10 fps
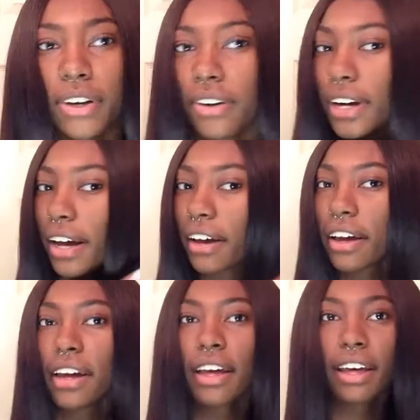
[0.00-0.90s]
Okay.
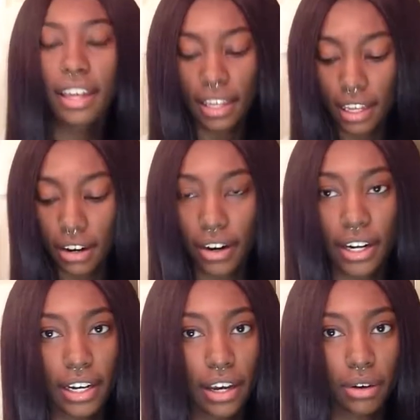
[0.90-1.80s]

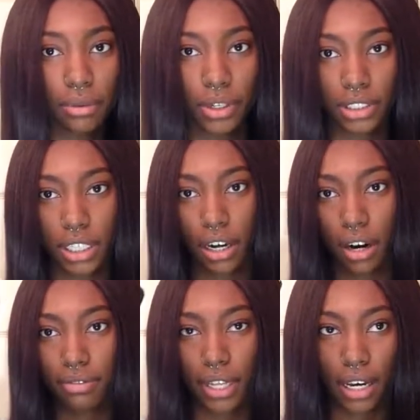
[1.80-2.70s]
Alright, now we're gonna take
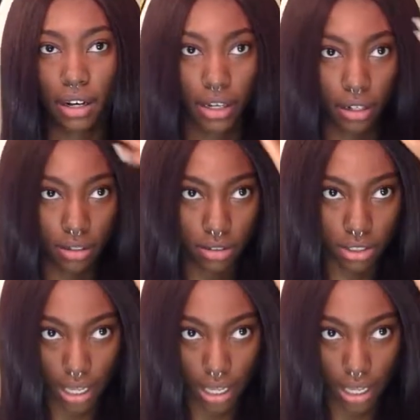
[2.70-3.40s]
our flat irons,